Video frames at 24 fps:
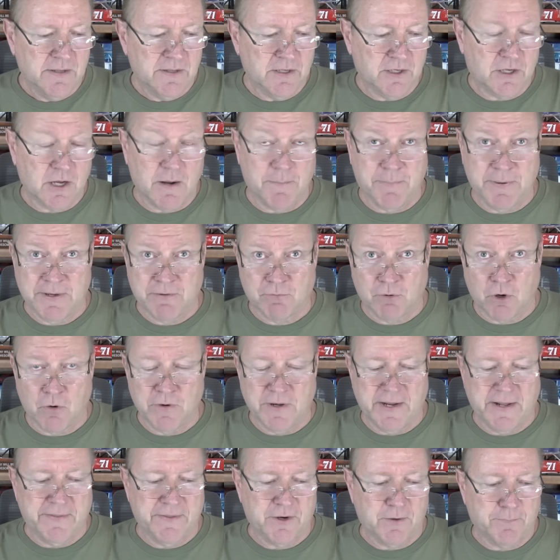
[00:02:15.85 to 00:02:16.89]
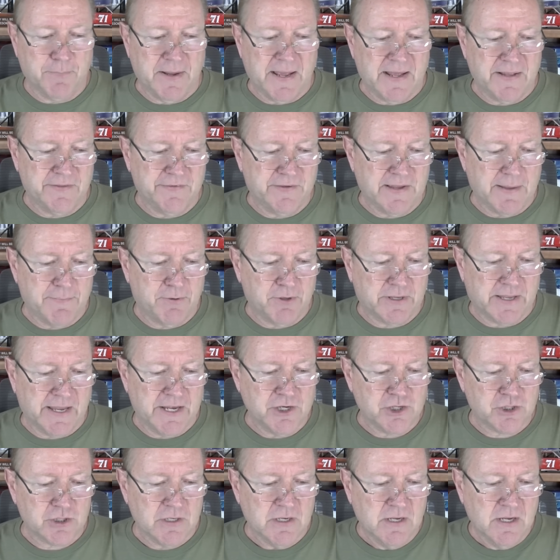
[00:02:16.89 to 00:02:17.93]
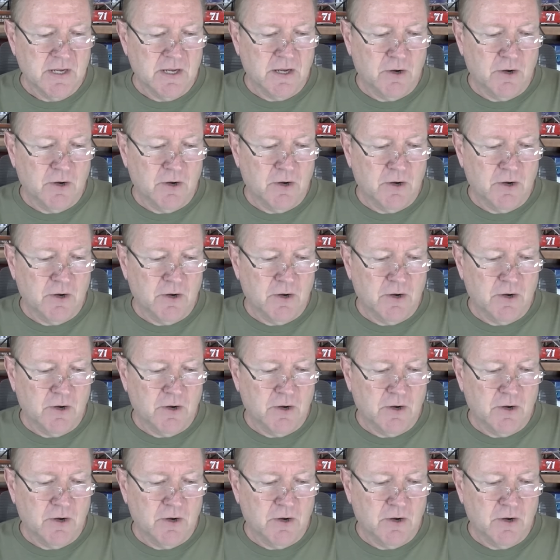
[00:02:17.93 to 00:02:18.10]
the company wrote in their patent application,